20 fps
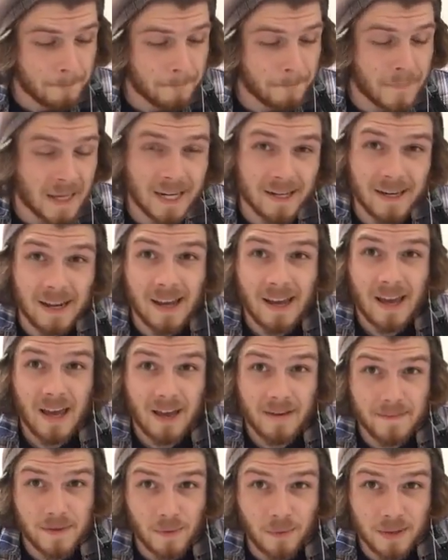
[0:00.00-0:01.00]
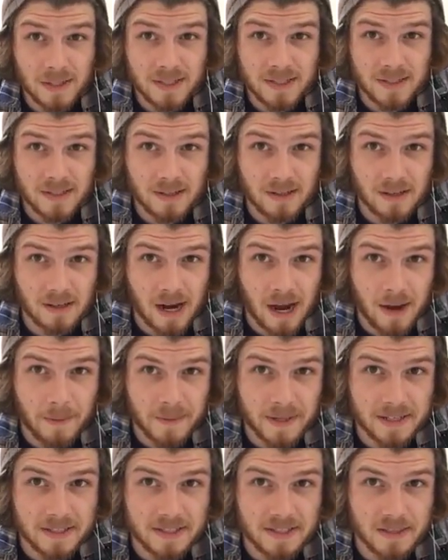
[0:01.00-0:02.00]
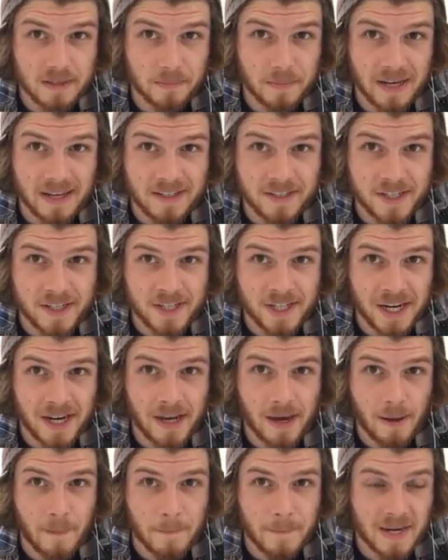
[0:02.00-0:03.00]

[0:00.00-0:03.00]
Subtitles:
But if you want to start hopping into some AJJ,